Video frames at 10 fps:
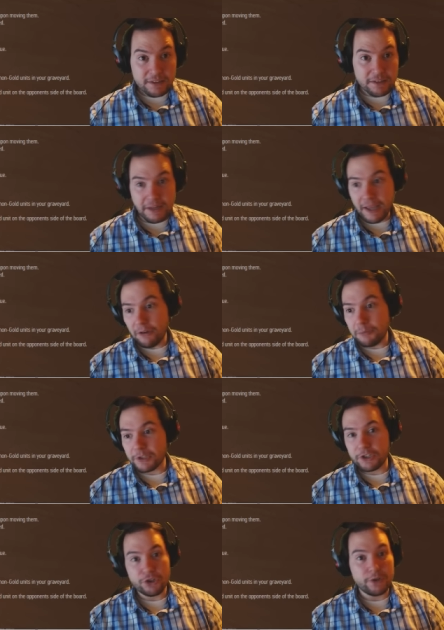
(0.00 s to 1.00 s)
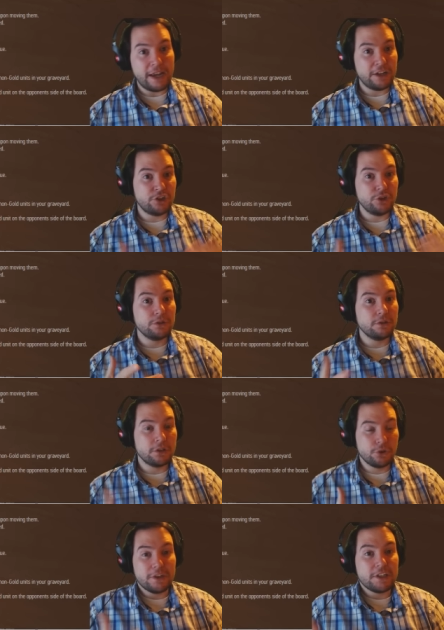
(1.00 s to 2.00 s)
now because you get to choose a
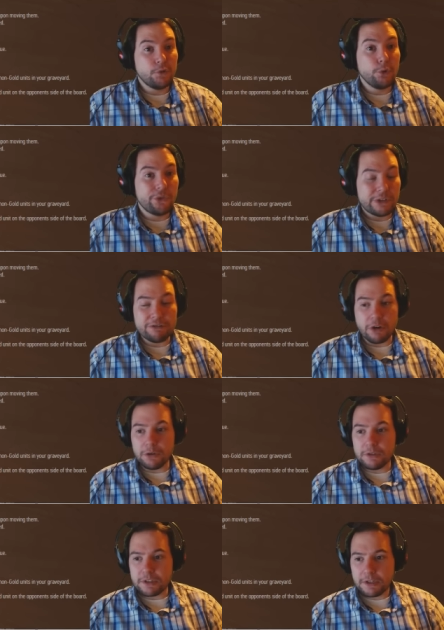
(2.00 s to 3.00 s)
choice of all 3 rows.